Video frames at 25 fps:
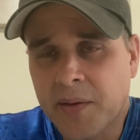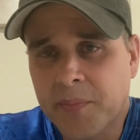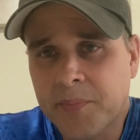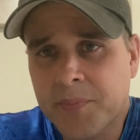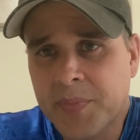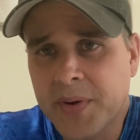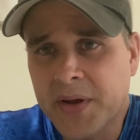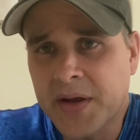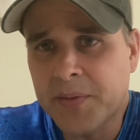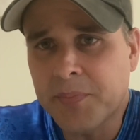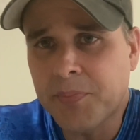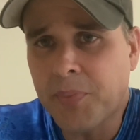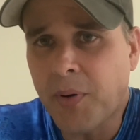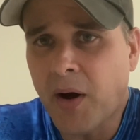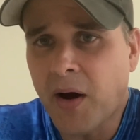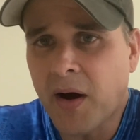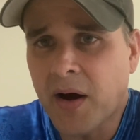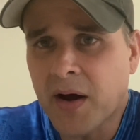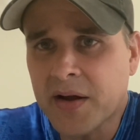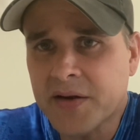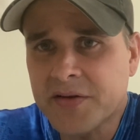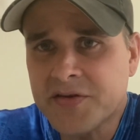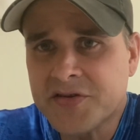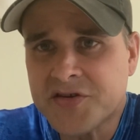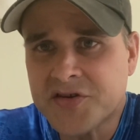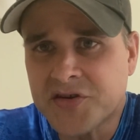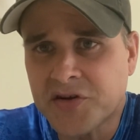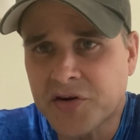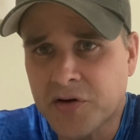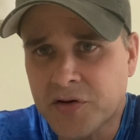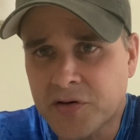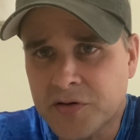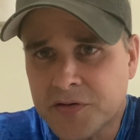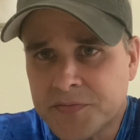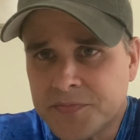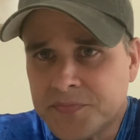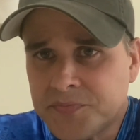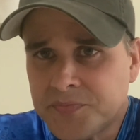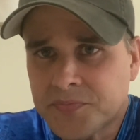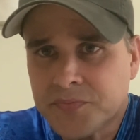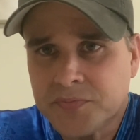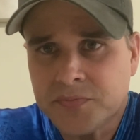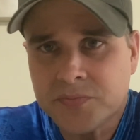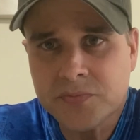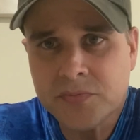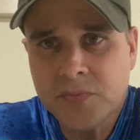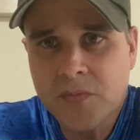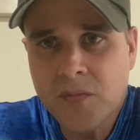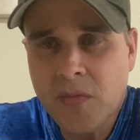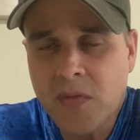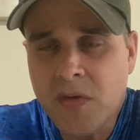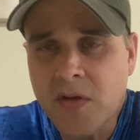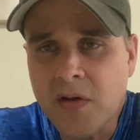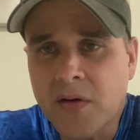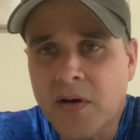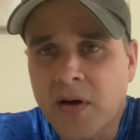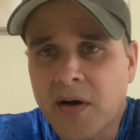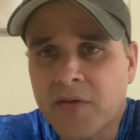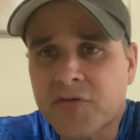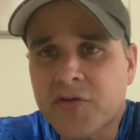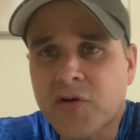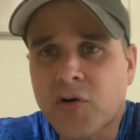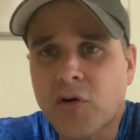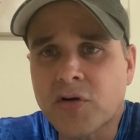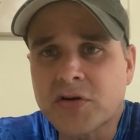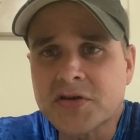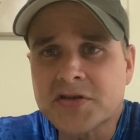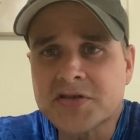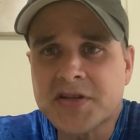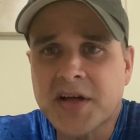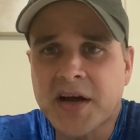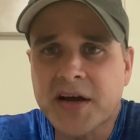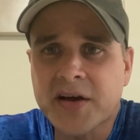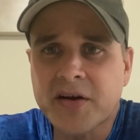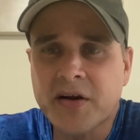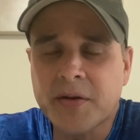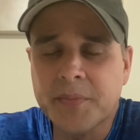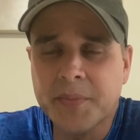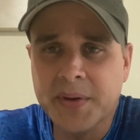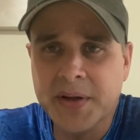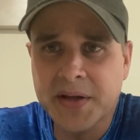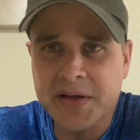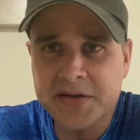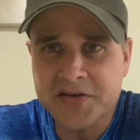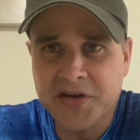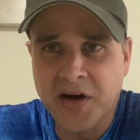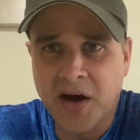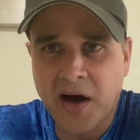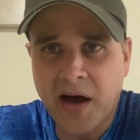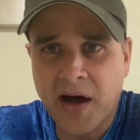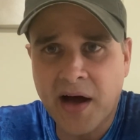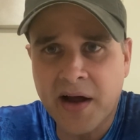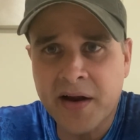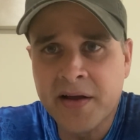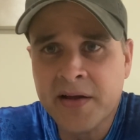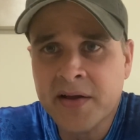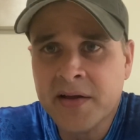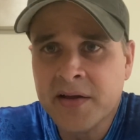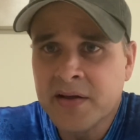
big pod, so of course it's not going to be as hot.